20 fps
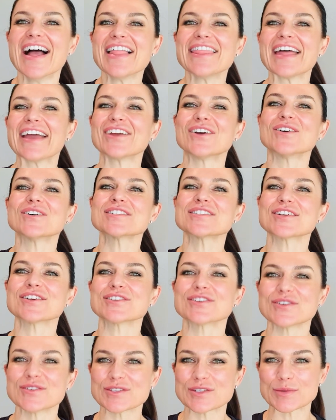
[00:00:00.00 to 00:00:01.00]
They also
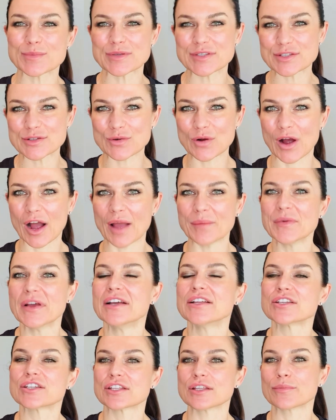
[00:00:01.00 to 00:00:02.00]
used to prescribe
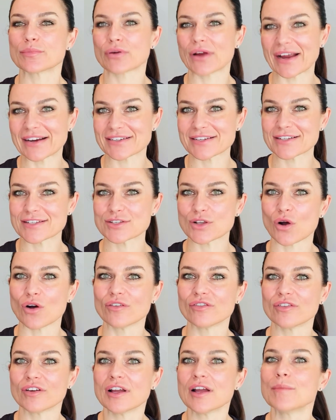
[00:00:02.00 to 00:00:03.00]
to the practice
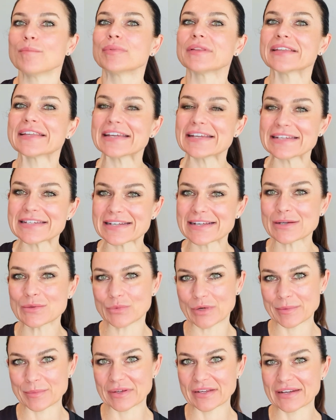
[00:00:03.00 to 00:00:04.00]
of bleeding
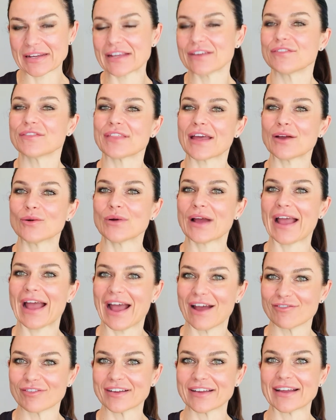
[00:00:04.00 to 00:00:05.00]
women if they were
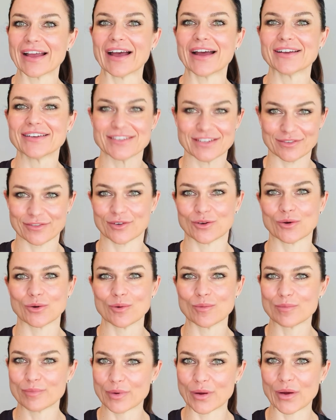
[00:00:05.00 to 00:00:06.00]
having a
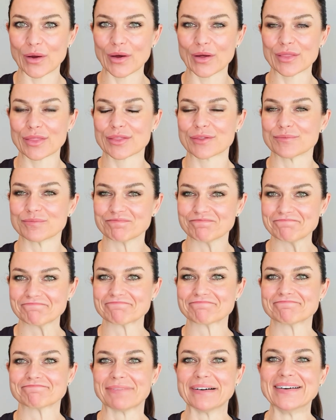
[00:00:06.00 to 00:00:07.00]
difficult birth.
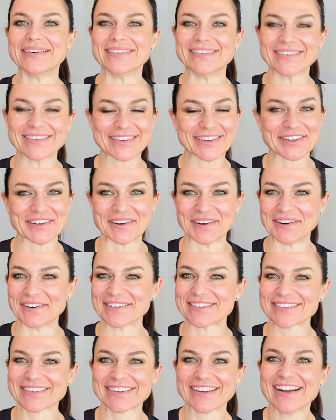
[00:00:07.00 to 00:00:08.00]
Oh
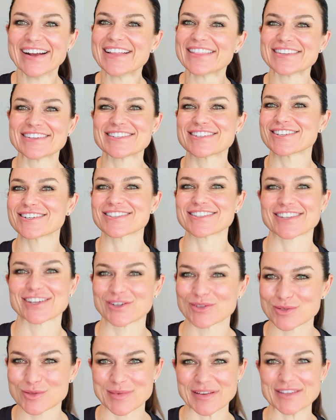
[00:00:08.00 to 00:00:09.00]
God, this just
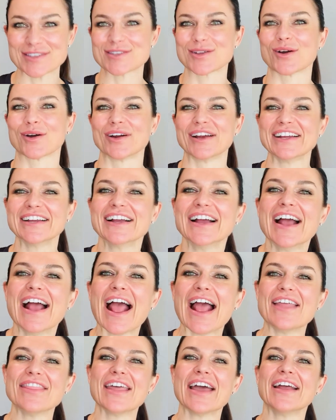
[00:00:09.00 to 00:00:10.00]
kills me, sorry.
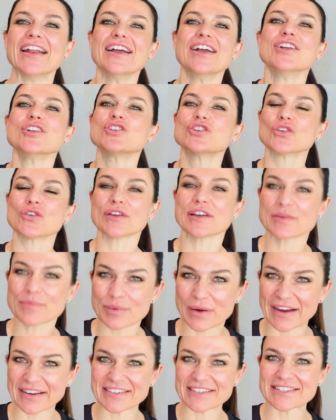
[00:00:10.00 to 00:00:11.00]
And that during
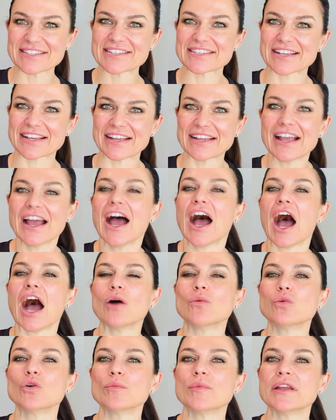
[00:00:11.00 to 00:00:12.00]
pregnancy, a
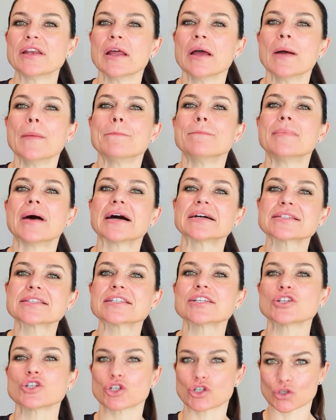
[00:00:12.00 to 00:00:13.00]
woman must
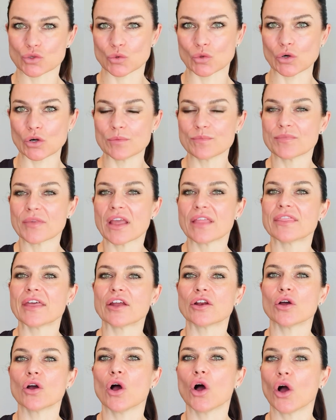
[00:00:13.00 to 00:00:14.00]
ensure
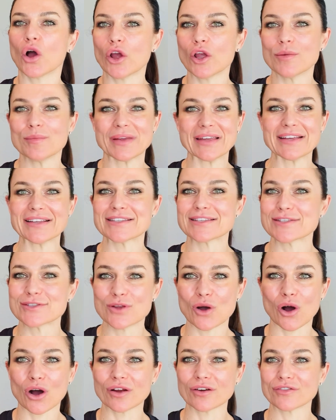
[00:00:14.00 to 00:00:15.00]
that her home is
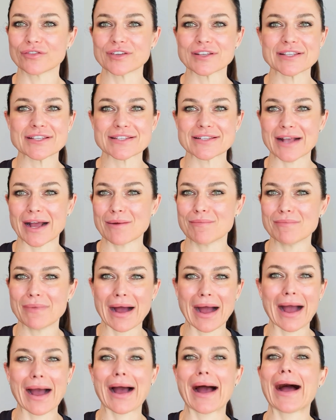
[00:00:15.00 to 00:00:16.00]
not, for some
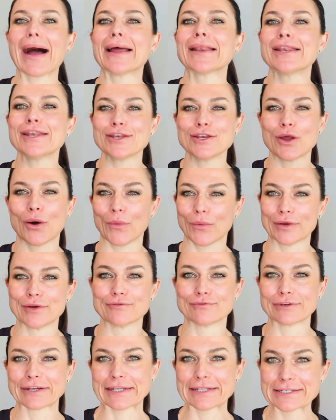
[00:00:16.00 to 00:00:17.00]

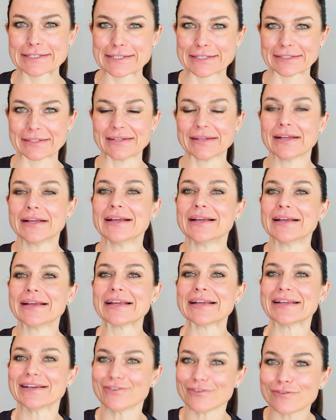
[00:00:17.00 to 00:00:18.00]
unknown reason,
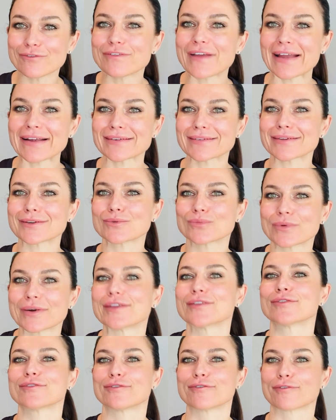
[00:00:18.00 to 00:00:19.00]
infected
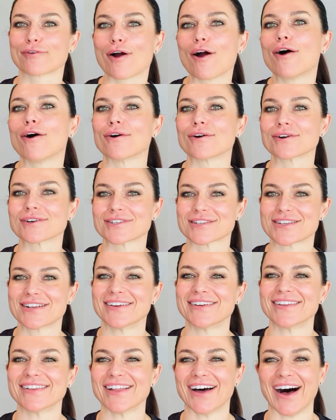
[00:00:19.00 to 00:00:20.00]
with frogs.
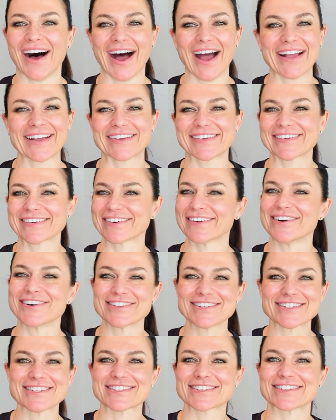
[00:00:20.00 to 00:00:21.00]
Like,
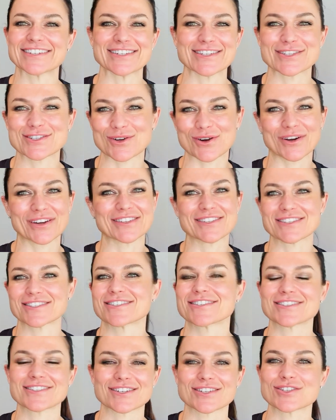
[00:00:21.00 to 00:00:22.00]
honestly, sorry, this
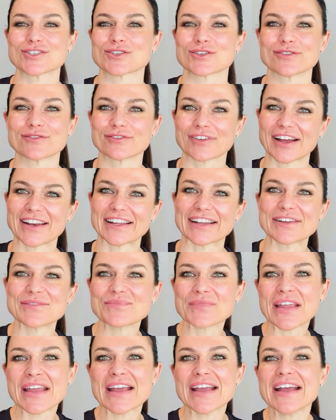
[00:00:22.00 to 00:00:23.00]
is just too funny.
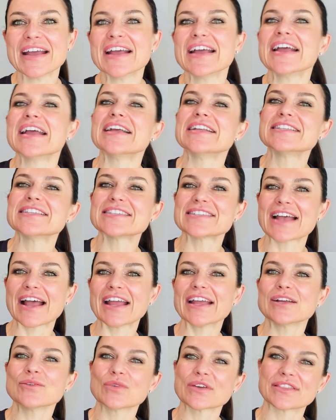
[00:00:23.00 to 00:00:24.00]
In
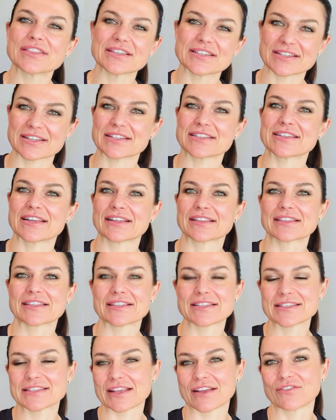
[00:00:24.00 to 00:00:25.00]
staying with the 16th
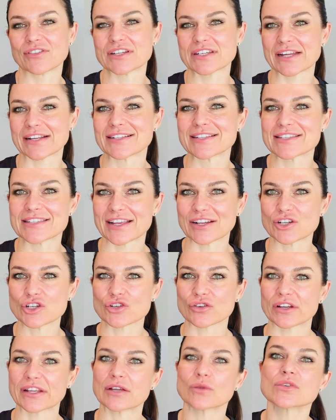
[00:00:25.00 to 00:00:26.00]
and 17th
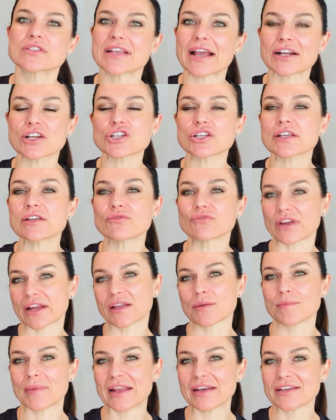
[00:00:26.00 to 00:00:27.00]
century, it was actually
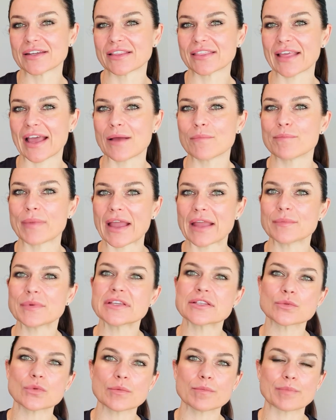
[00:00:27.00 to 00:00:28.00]
recommended that
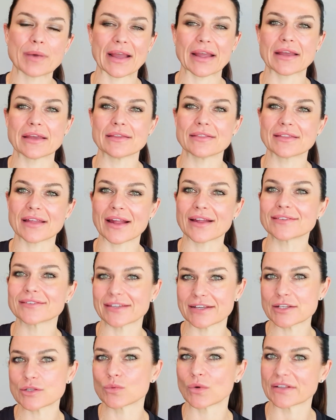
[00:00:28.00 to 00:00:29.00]
babies were bathed at
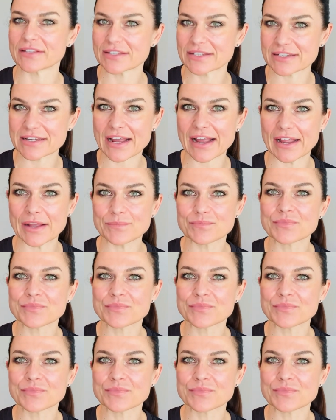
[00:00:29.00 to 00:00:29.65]
least once a day,